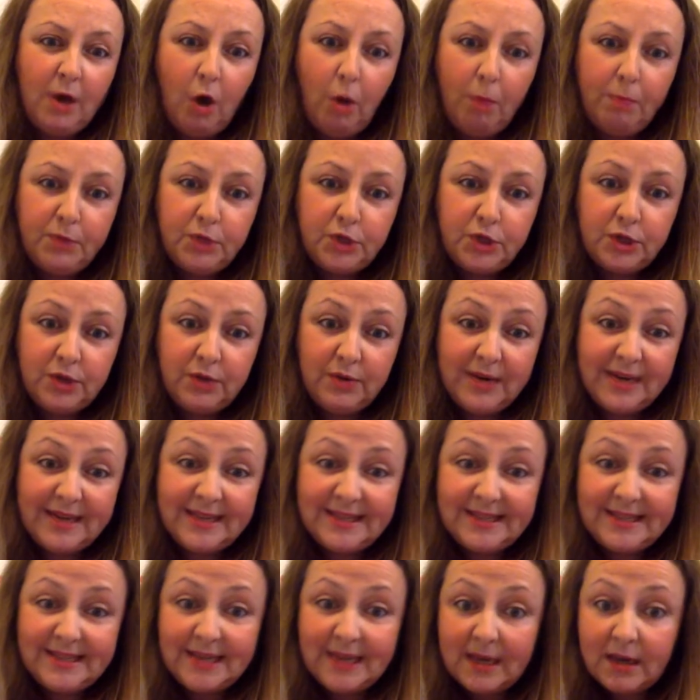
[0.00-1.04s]

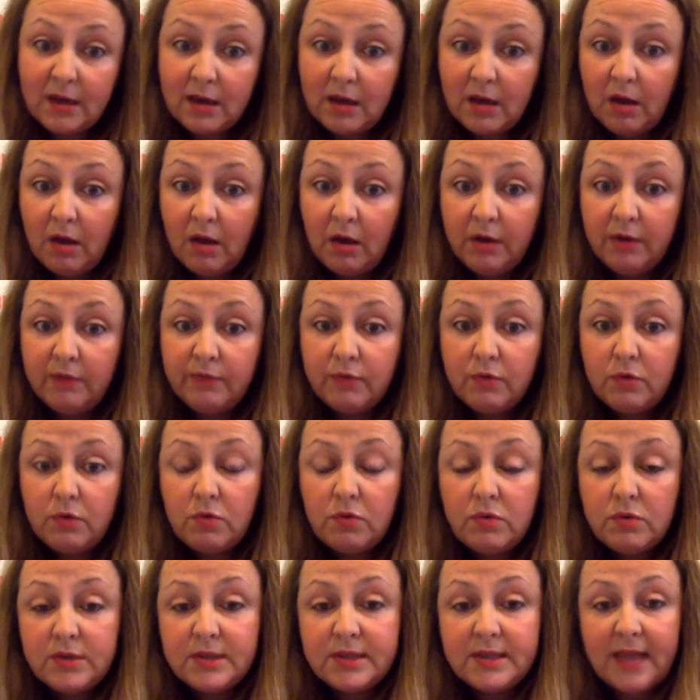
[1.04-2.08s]
opportunistic
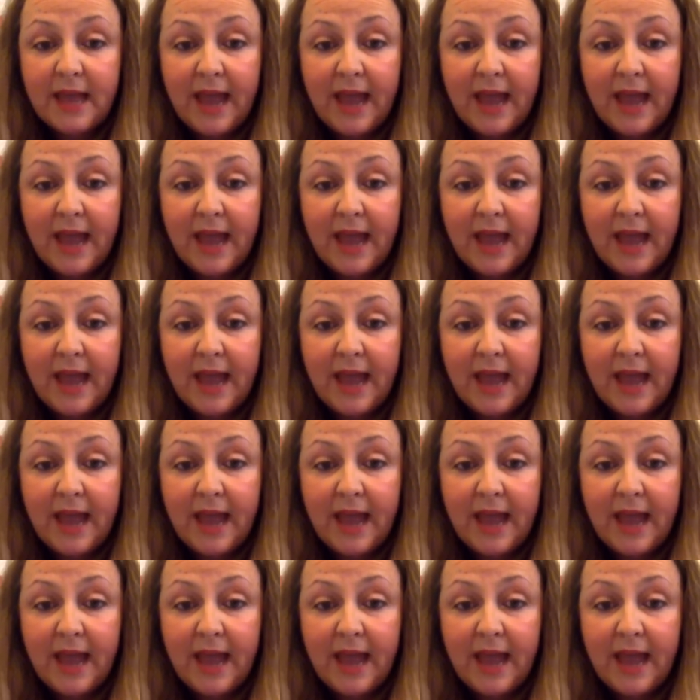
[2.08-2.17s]
carnivores,